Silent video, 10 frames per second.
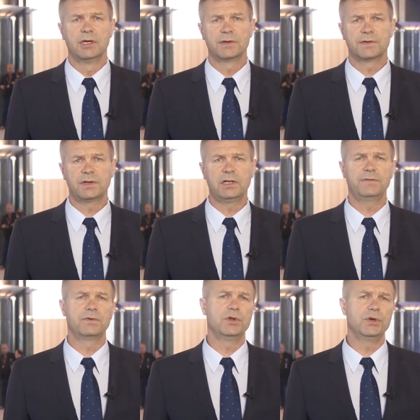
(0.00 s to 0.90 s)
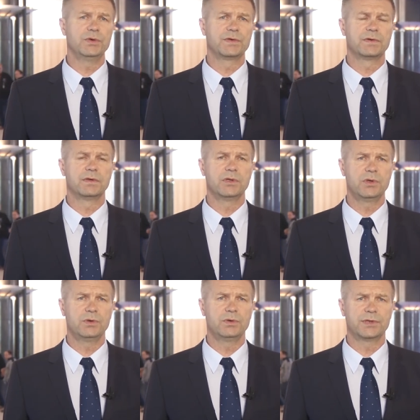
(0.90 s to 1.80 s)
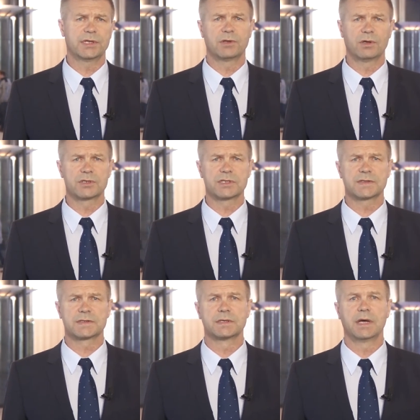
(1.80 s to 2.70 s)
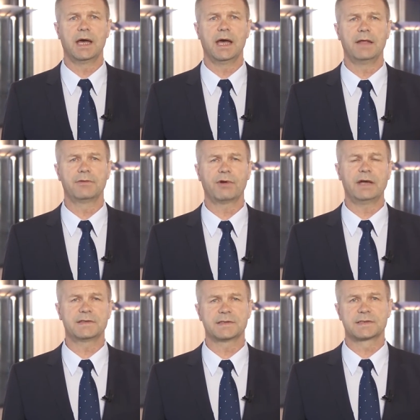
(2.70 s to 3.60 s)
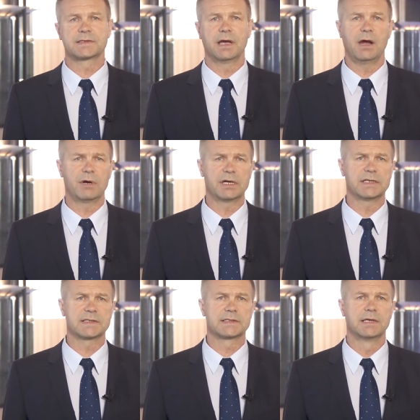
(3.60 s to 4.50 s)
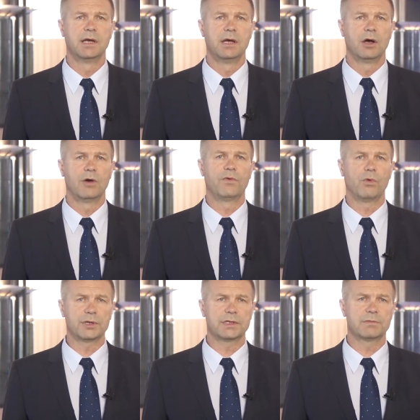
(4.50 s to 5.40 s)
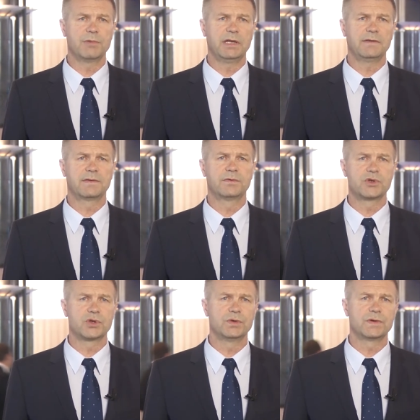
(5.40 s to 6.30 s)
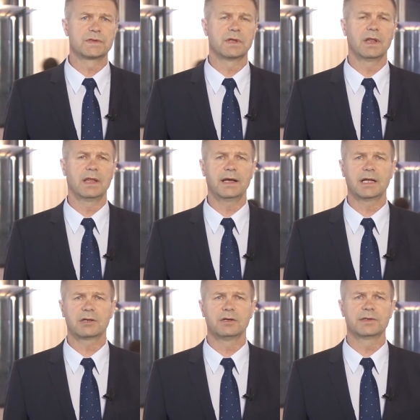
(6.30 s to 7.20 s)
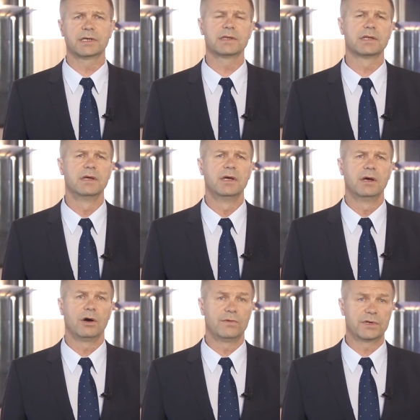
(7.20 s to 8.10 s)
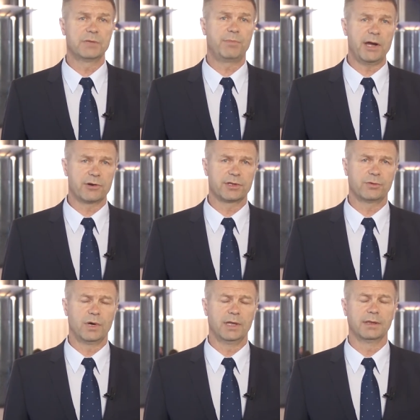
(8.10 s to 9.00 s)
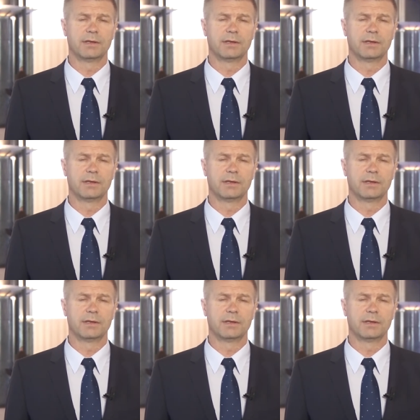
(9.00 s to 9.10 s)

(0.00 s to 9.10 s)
to skillfully use new technologies and raises awareness of what it means to choose legal content over the pirated one.